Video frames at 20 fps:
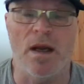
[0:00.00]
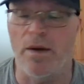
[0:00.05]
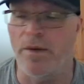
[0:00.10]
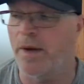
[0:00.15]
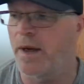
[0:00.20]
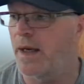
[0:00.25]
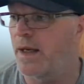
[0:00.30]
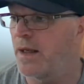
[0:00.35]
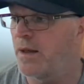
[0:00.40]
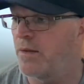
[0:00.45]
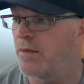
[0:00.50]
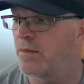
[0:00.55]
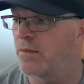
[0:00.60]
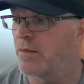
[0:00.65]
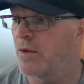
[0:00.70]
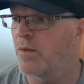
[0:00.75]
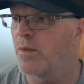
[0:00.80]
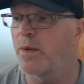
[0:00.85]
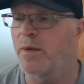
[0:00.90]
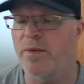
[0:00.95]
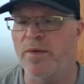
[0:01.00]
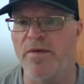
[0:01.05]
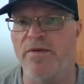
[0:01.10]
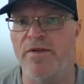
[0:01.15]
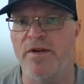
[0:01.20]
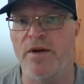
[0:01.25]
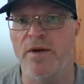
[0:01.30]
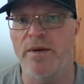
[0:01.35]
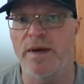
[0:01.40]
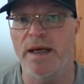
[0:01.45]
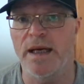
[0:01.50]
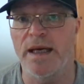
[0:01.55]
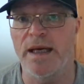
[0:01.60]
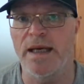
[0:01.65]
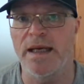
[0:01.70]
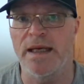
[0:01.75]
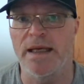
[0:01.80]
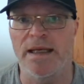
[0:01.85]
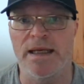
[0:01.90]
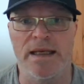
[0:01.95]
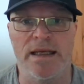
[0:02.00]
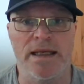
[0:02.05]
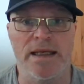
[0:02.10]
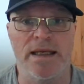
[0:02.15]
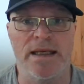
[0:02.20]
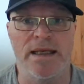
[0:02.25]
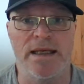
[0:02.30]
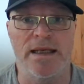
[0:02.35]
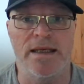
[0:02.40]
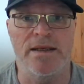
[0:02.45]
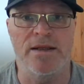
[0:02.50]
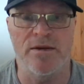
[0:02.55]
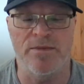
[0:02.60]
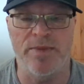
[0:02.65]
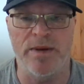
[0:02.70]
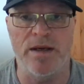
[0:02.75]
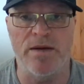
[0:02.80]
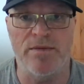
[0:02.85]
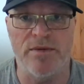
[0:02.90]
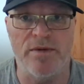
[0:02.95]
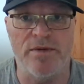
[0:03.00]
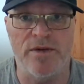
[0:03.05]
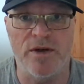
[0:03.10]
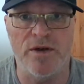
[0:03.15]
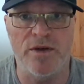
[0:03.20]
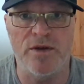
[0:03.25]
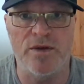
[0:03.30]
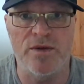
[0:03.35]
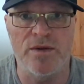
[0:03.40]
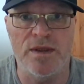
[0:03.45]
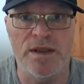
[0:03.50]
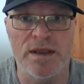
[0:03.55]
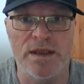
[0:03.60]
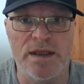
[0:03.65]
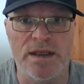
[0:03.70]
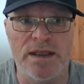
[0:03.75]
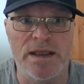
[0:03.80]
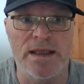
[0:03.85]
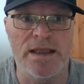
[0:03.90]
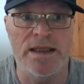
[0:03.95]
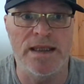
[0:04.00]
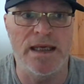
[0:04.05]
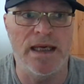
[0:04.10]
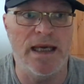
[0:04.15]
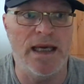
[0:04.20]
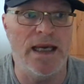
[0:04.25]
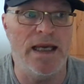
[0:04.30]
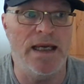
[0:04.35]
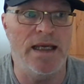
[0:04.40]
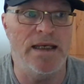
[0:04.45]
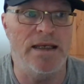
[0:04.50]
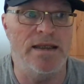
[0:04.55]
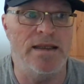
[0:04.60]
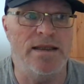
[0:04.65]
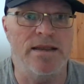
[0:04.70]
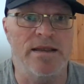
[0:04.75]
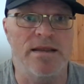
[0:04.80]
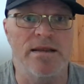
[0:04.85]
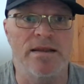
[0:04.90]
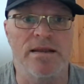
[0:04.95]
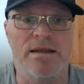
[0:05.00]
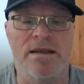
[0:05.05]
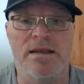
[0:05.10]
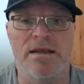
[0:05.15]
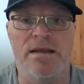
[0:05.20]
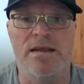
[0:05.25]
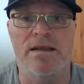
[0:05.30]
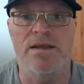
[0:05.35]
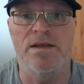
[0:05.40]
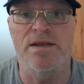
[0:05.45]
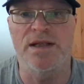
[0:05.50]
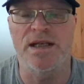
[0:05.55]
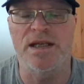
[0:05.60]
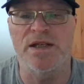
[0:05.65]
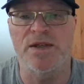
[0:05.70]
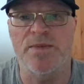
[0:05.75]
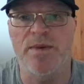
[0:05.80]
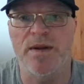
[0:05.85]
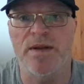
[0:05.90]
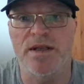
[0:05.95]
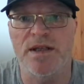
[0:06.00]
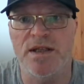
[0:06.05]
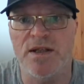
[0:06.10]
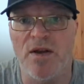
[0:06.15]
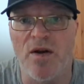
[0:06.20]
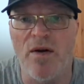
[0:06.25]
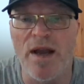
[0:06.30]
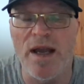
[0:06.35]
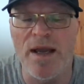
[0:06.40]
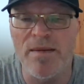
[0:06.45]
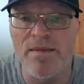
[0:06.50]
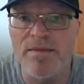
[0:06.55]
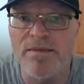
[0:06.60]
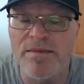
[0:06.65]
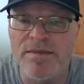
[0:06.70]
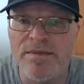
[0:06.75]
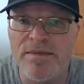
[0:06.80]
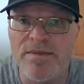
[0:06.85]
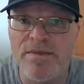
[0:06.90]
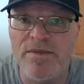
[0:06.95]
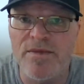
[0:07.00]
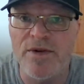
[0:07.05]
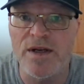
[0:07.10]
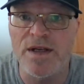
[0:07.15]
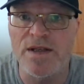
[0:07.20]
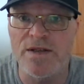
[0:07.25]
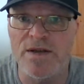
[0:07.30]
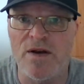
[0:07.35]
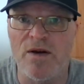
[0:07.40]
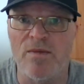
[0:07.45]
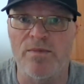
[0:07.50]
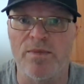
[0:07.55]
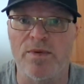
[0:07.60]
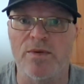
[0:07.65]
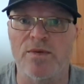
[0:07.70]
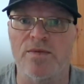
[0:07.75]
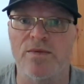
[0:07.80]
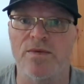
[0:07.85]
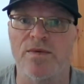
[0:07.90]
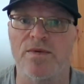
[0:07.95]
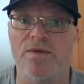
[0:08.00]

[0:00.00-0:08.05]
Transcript: okay, well, we'll review it to be reviewed in 6 months' time, for example.